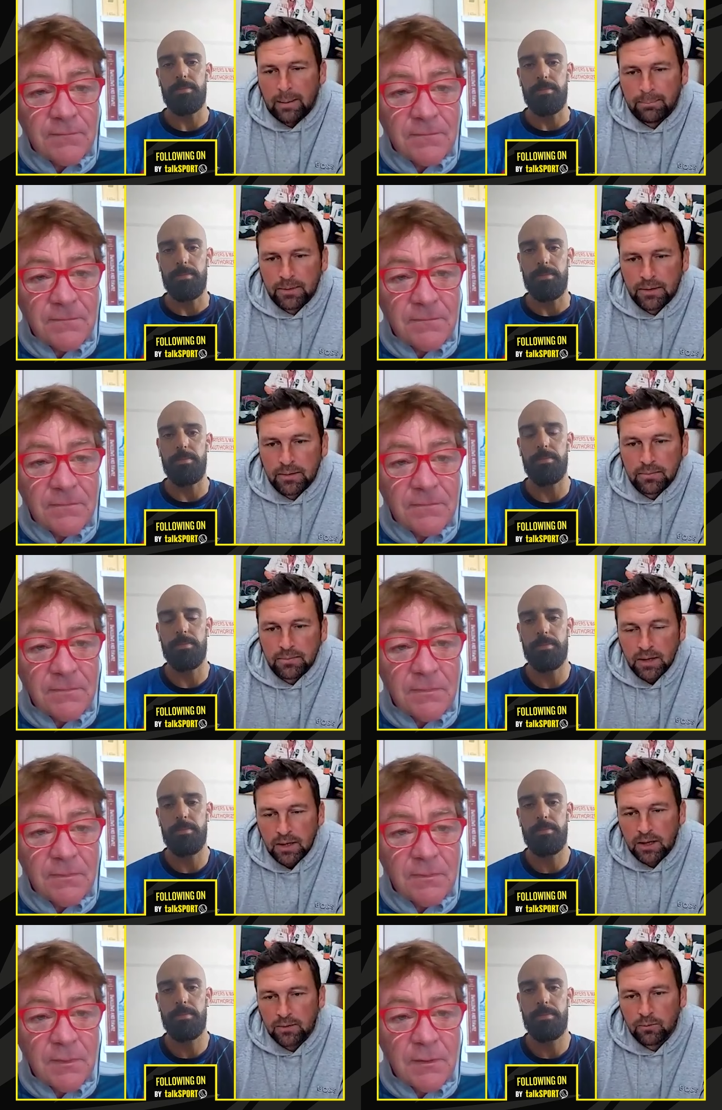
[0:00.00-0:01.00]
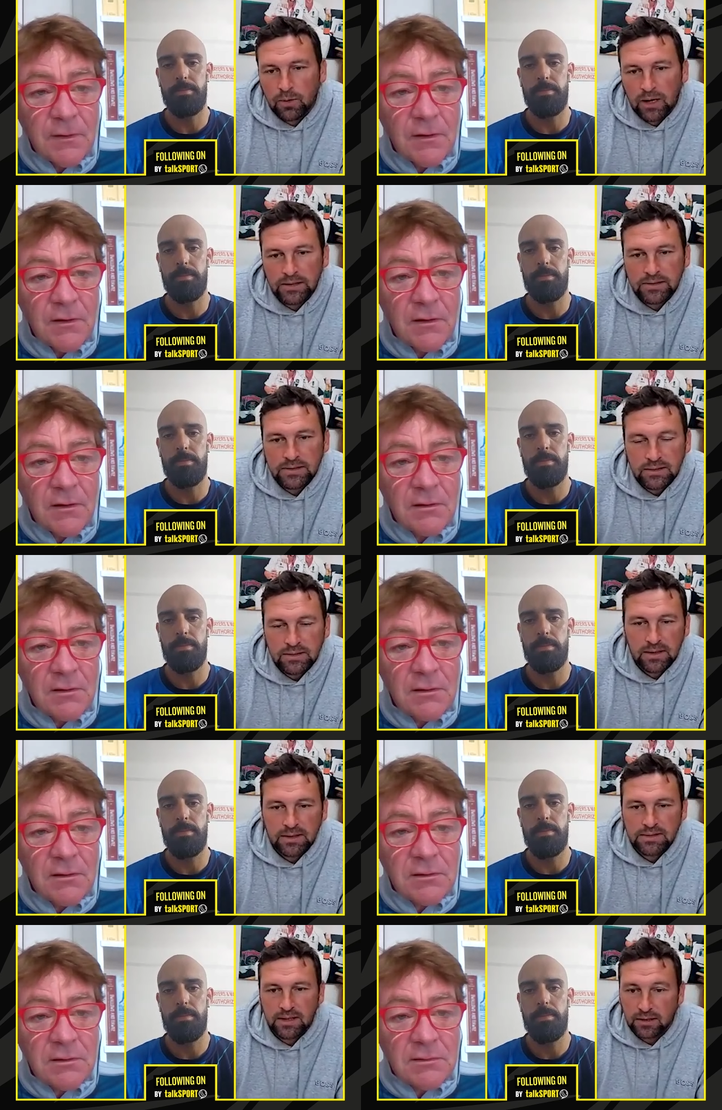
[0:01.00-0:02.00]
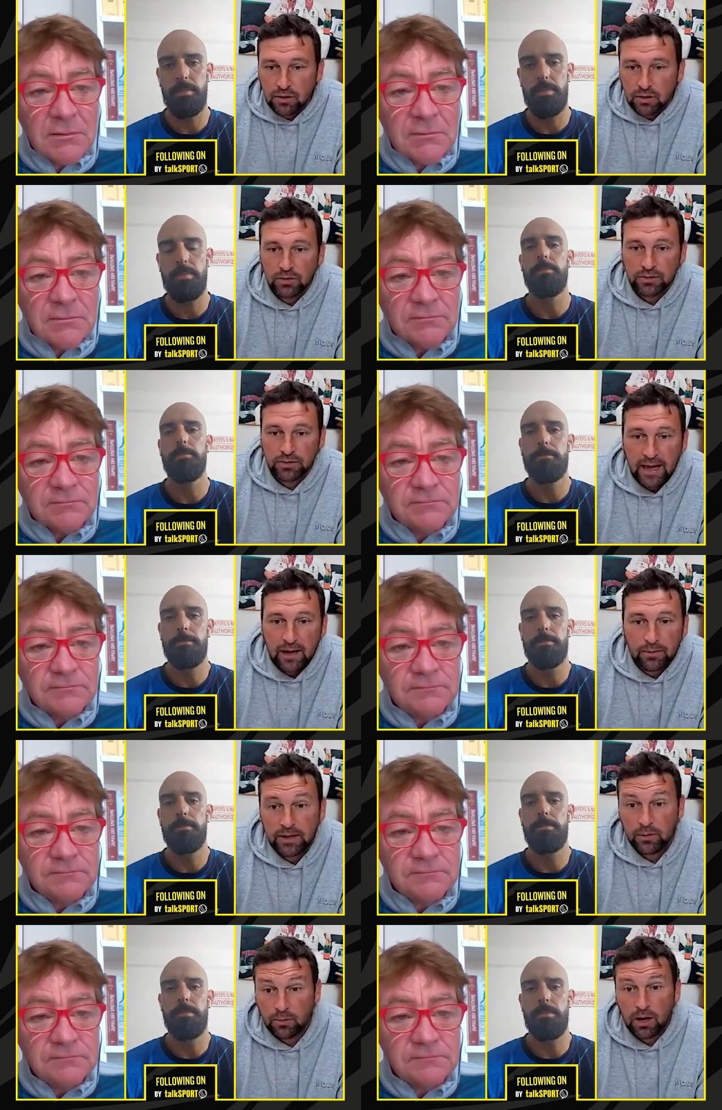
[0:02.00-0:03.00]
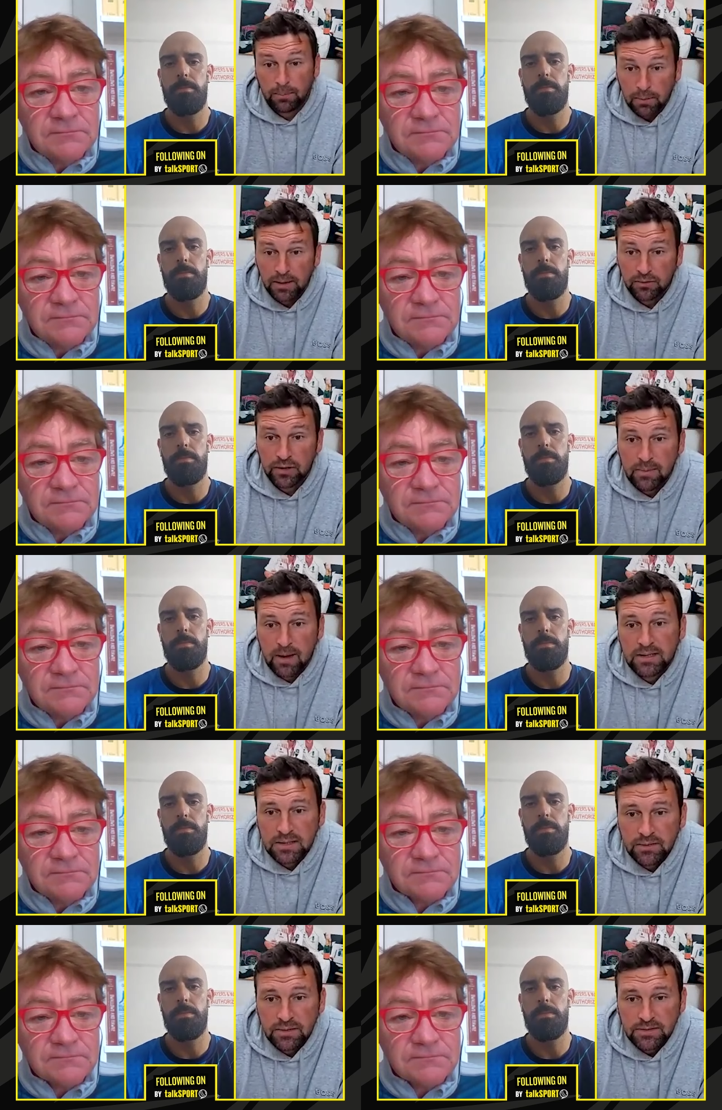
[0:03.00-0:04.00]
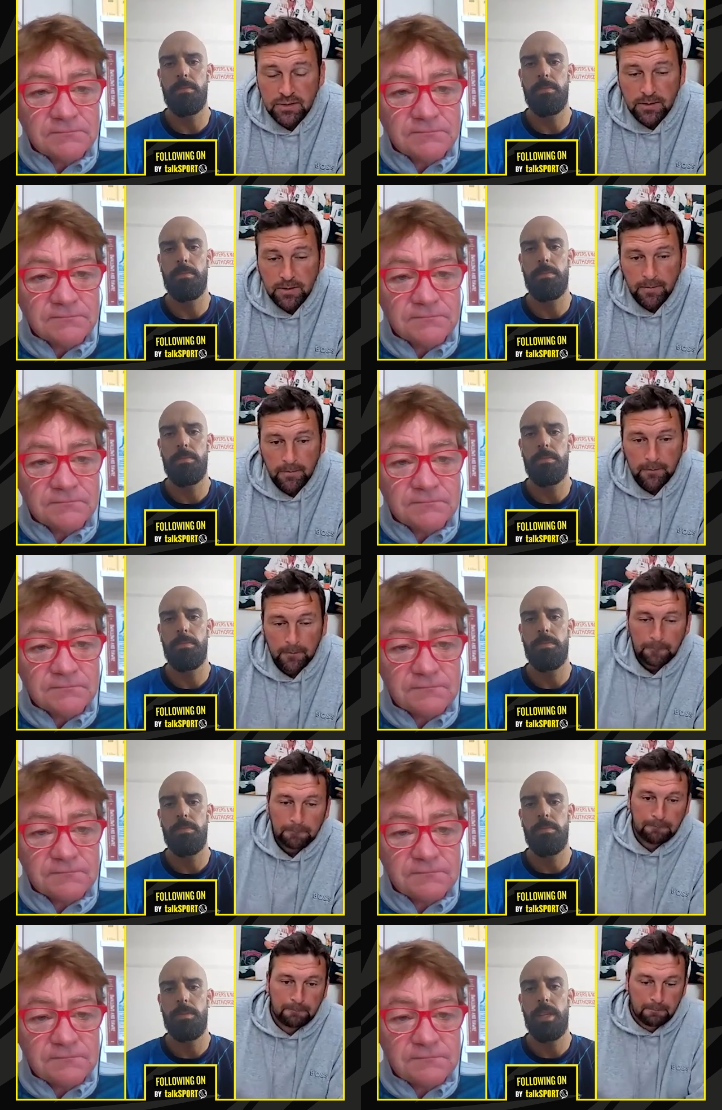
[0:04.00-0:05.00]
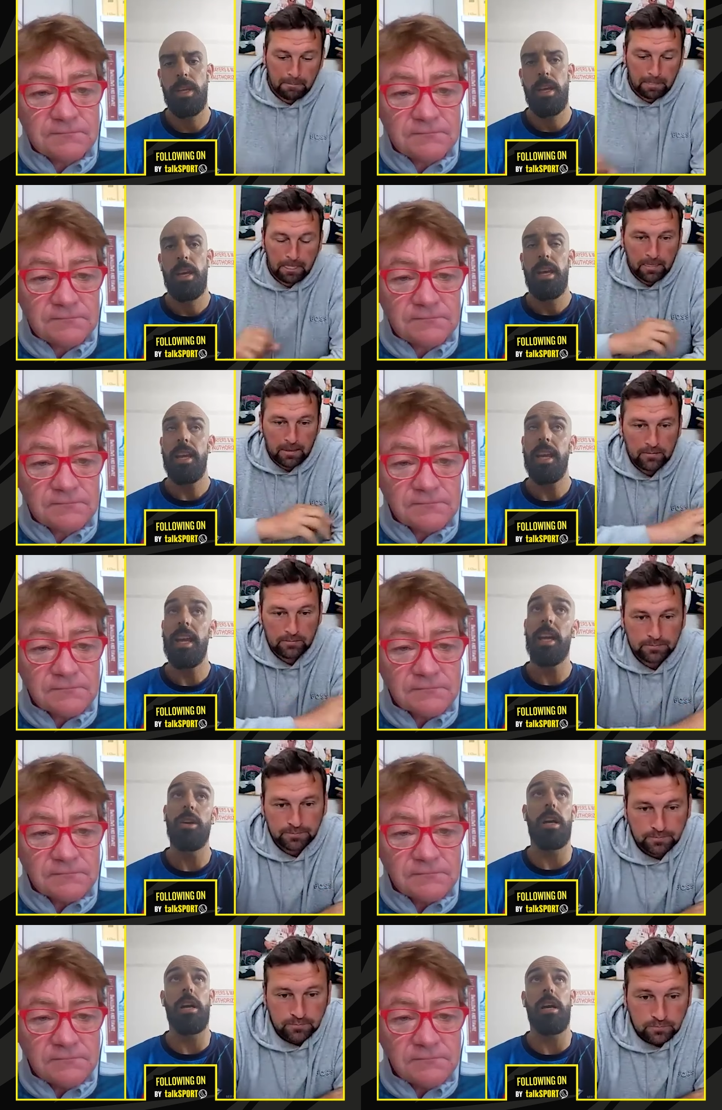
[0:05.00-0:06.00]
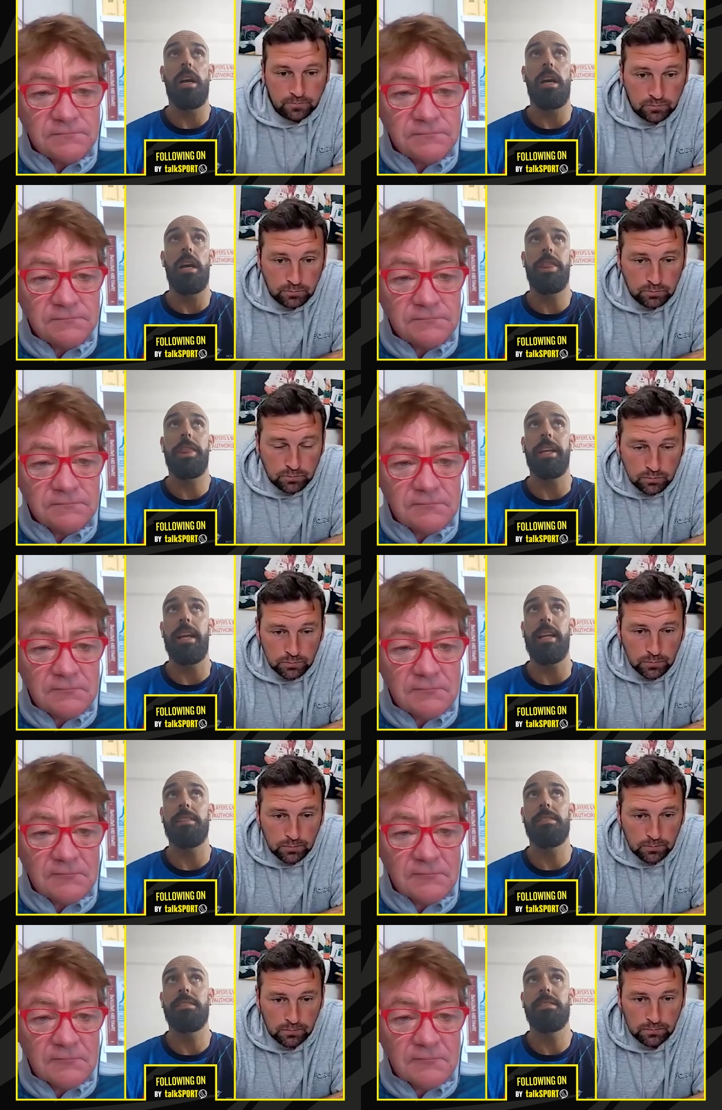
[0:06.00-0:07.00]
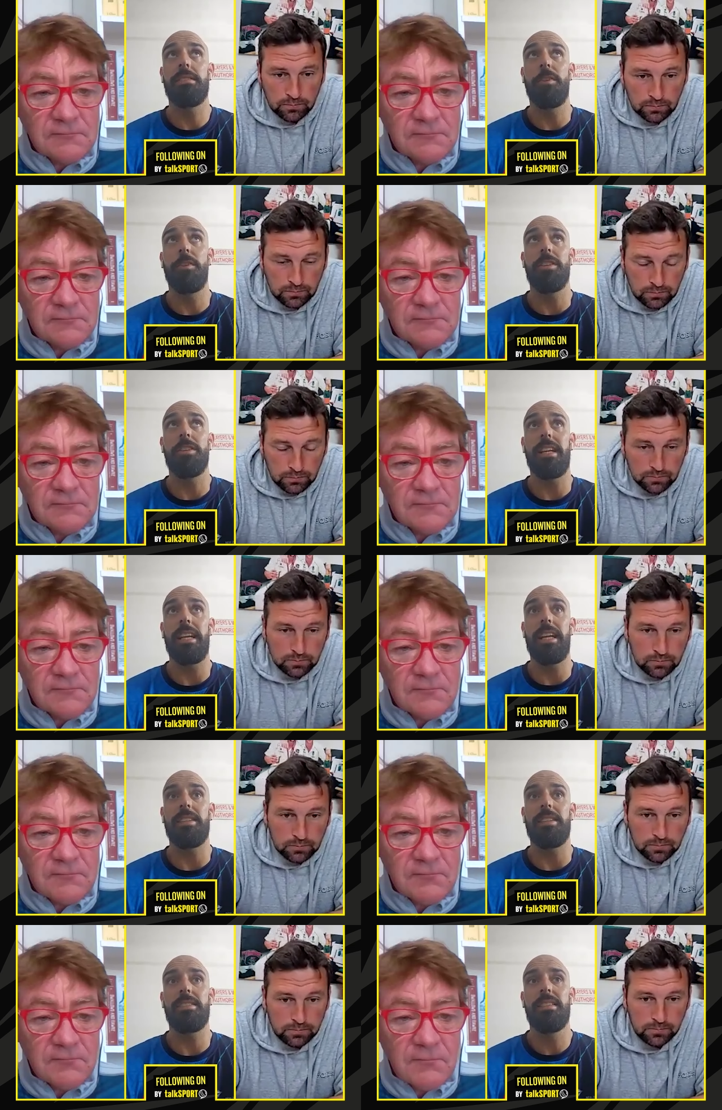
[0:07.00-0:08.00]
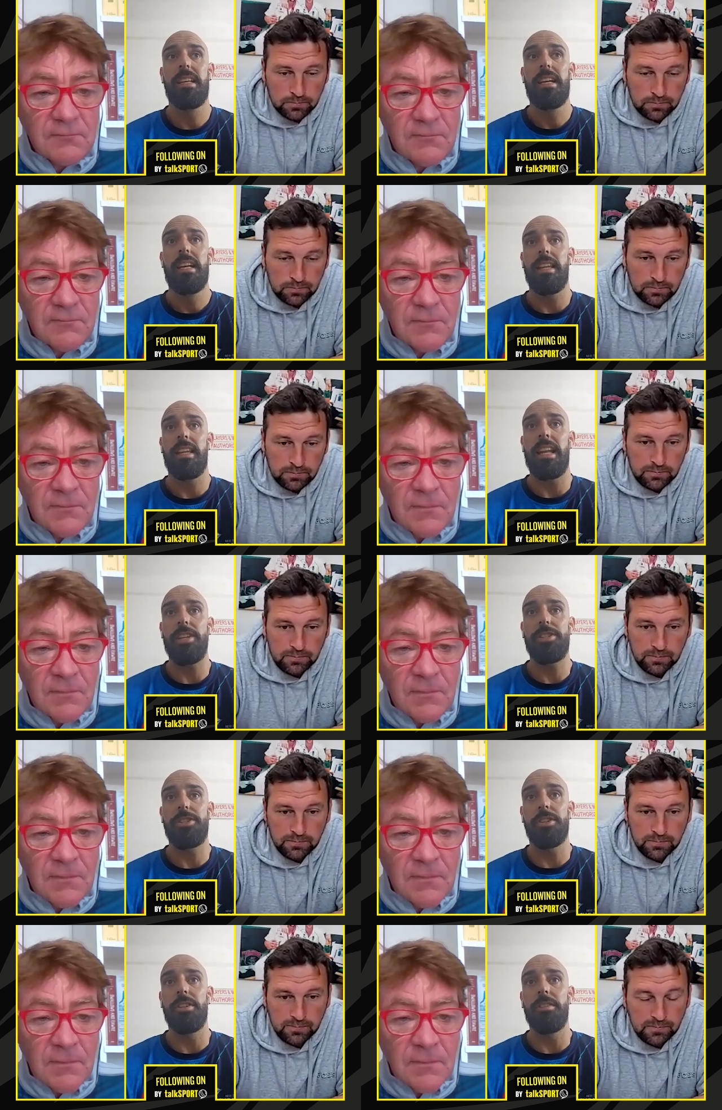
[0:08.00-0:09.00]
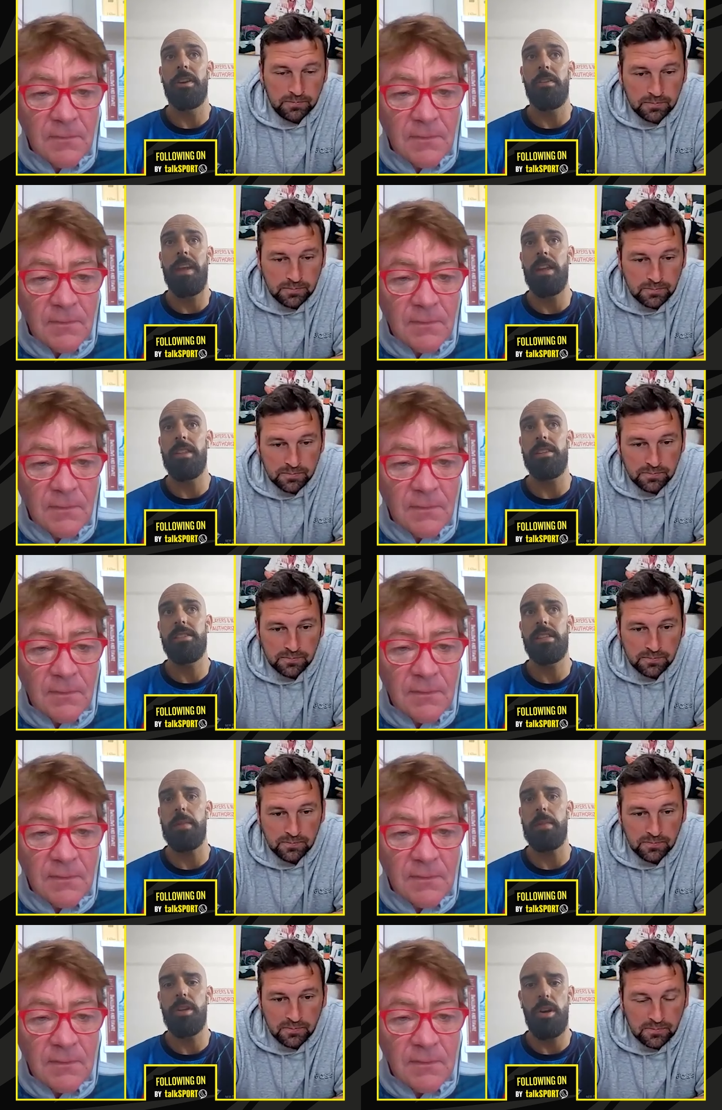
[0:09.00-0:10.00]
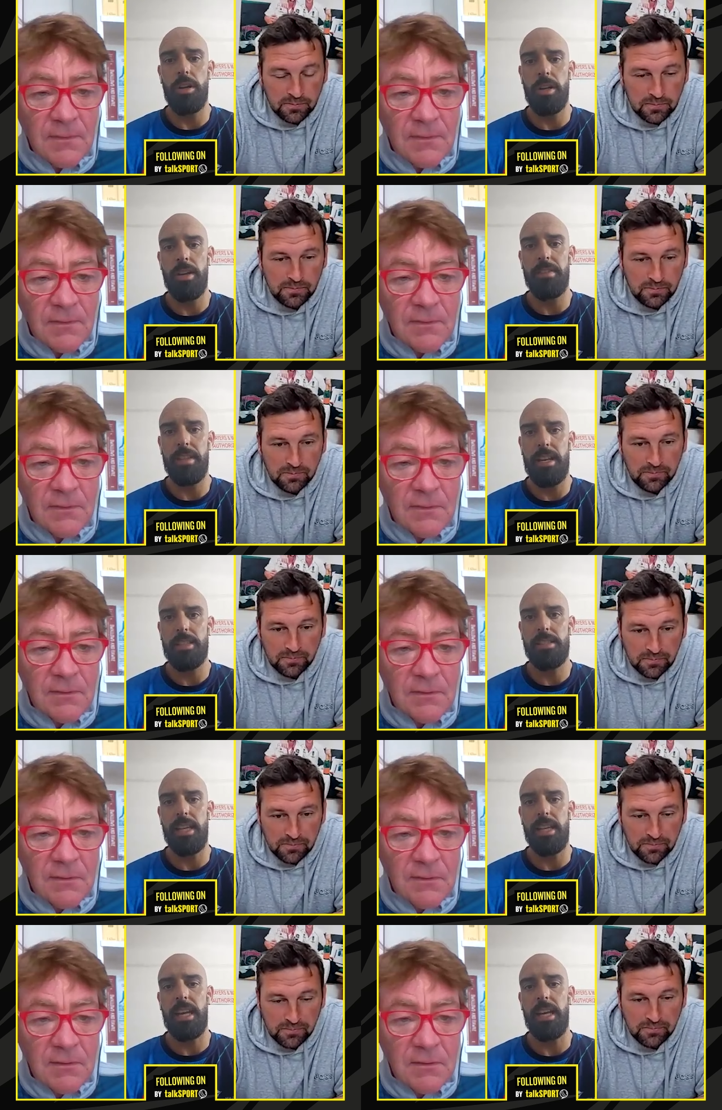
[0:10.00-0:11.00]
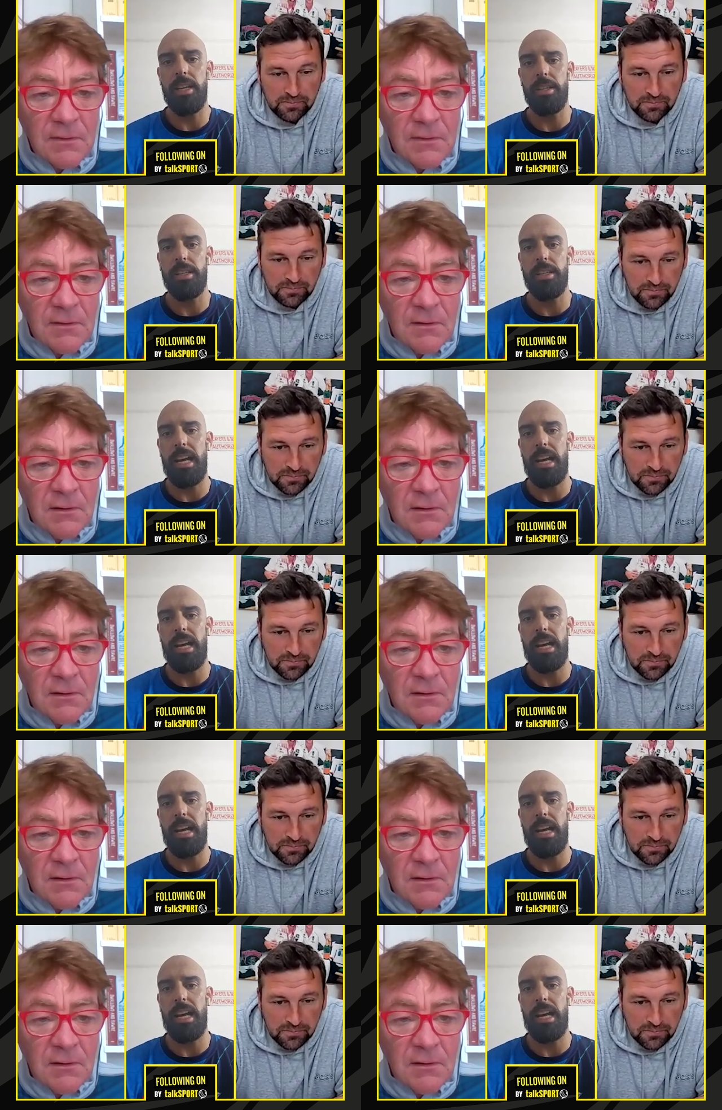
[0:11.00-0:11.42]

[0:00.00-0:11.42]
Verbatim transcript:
Speaker 1: what happened in, in Wellington. Is it good now that you are playing three match series?
Speaker 2: Yeah, look, I, I think that's firstly, I guess, the nature of, of how this team's gone over the last decade and a